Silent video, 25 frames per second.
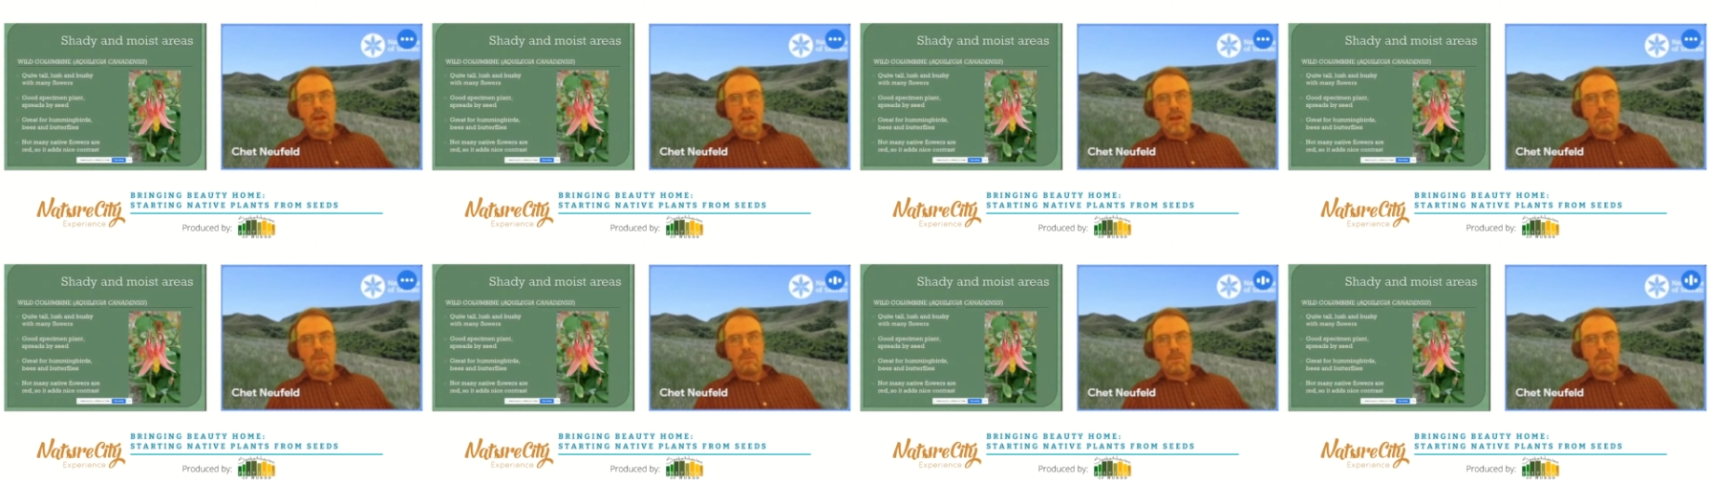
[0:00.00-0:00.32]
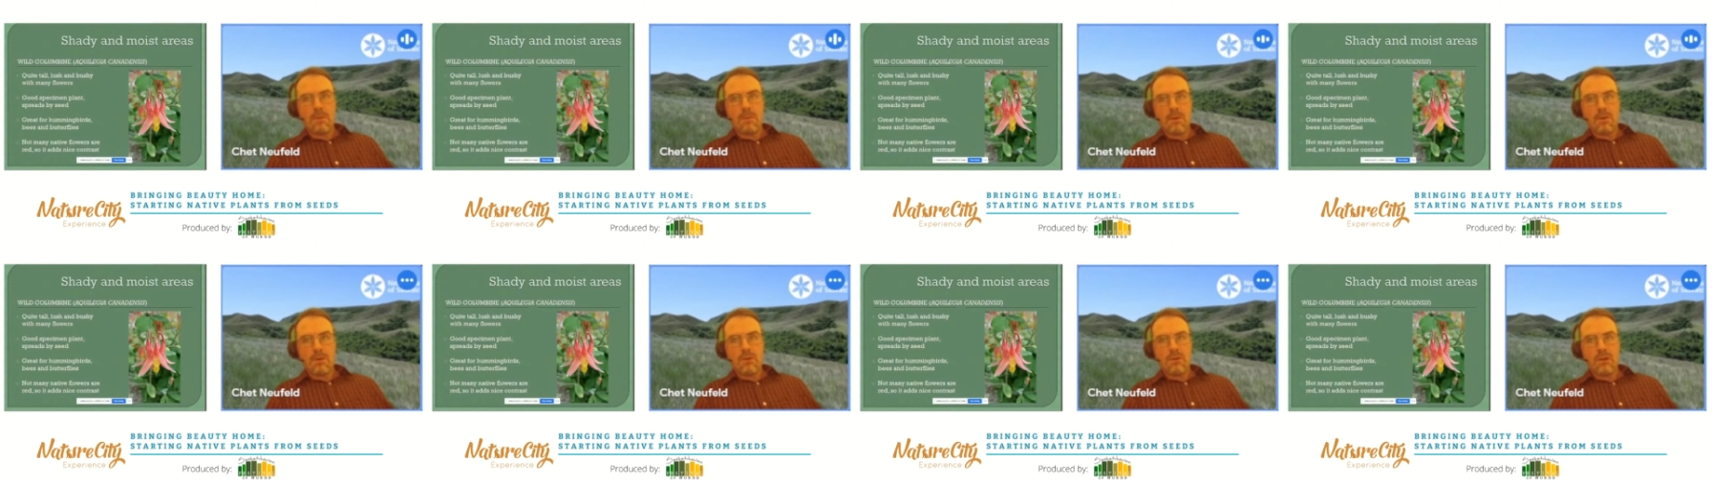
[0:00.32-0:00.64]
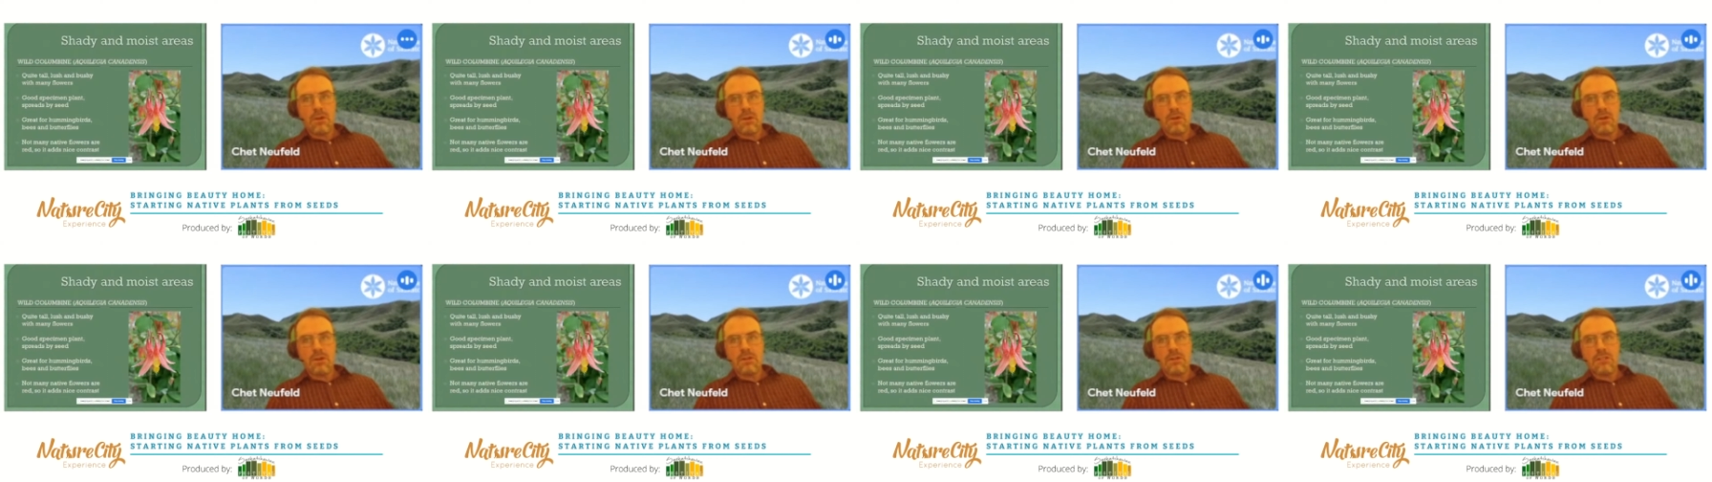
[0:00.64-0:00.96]

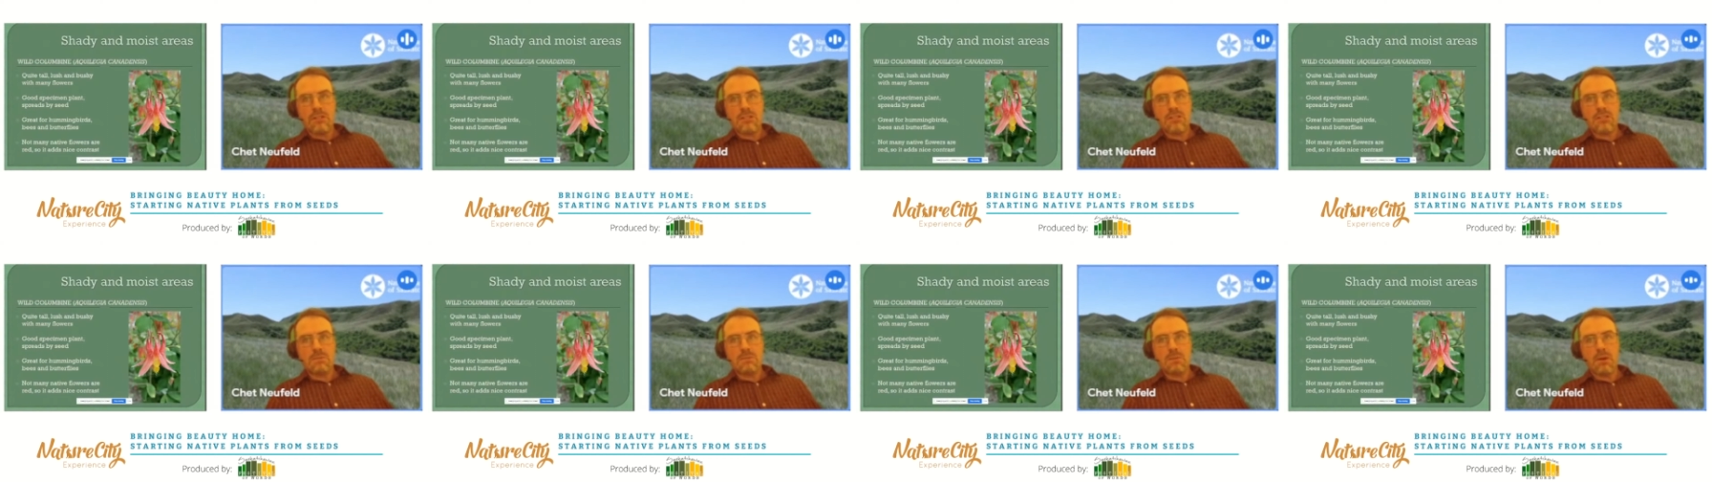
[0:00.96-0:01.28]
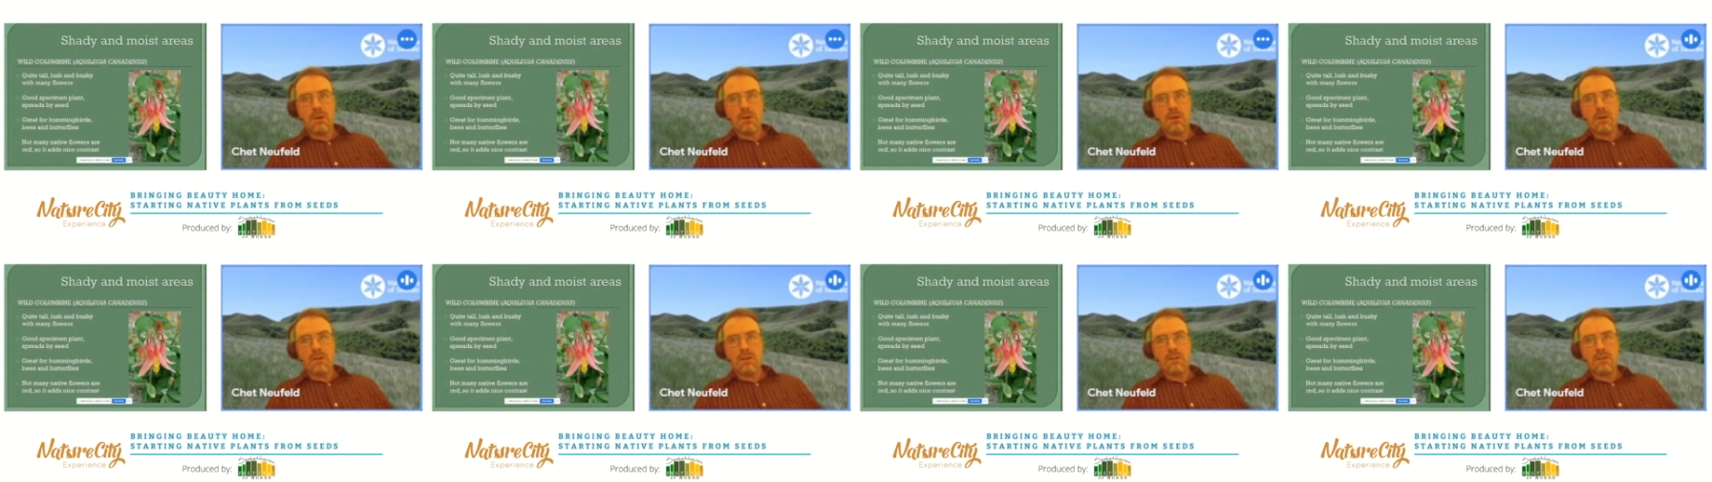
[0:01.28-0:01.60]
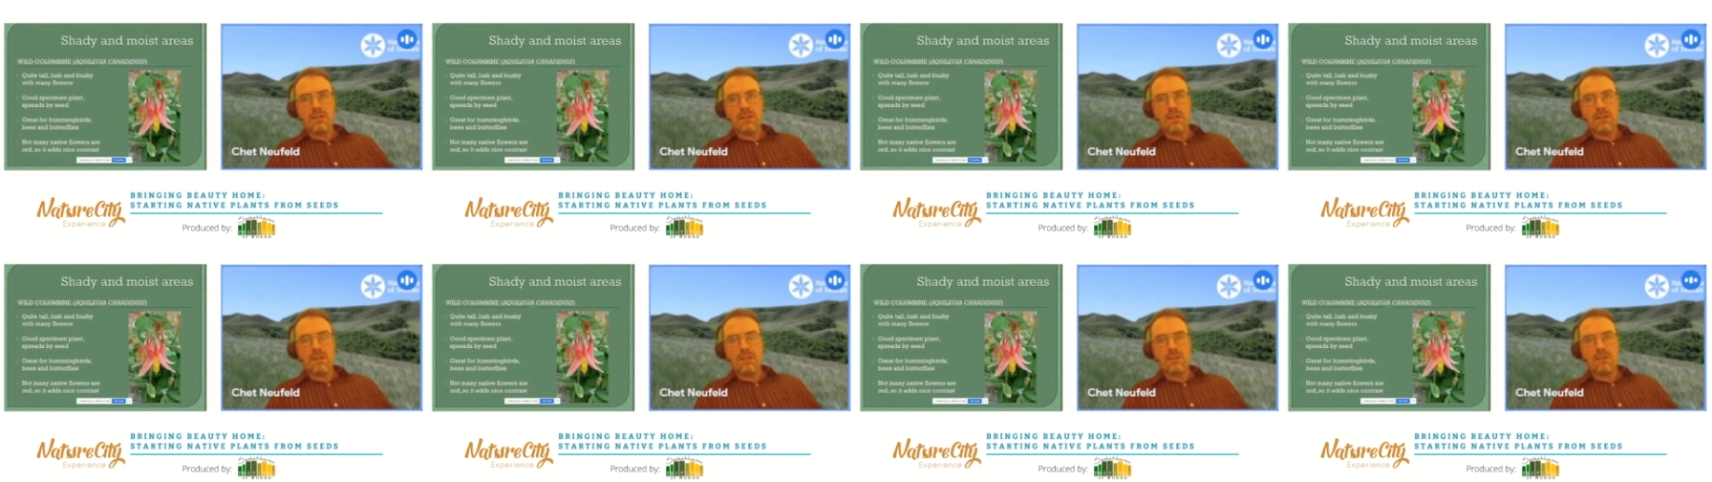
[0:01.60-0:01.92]
upturned
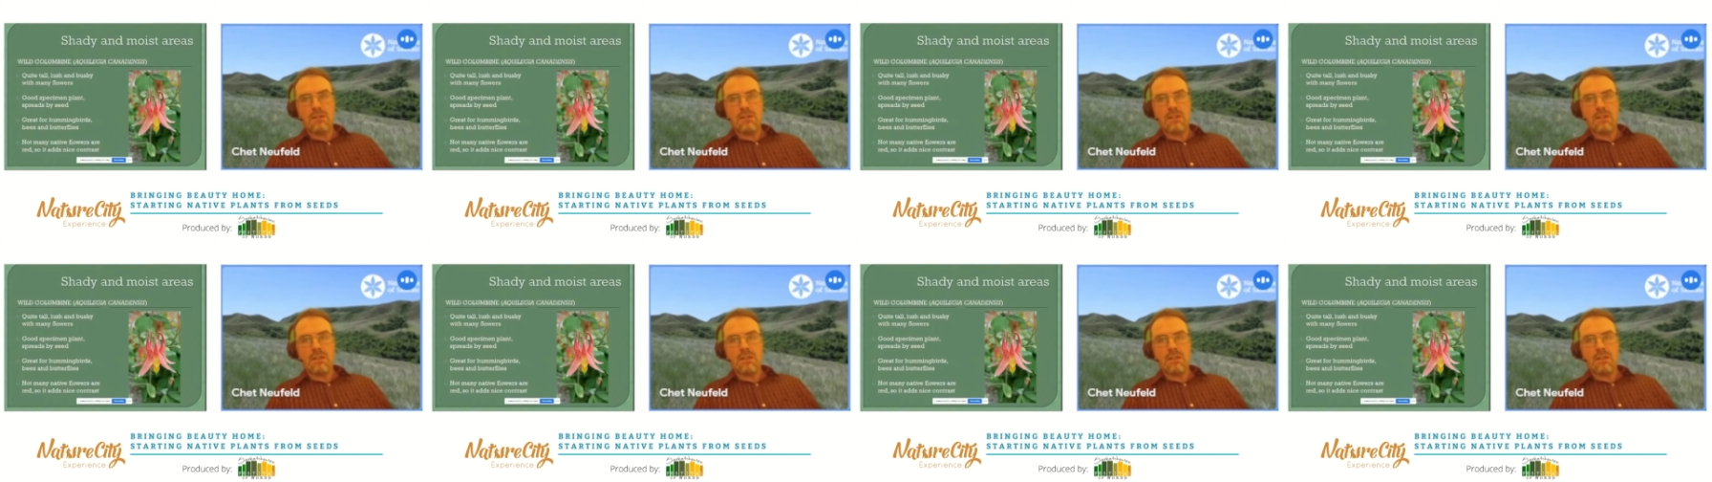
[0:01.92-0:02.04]
spurs that you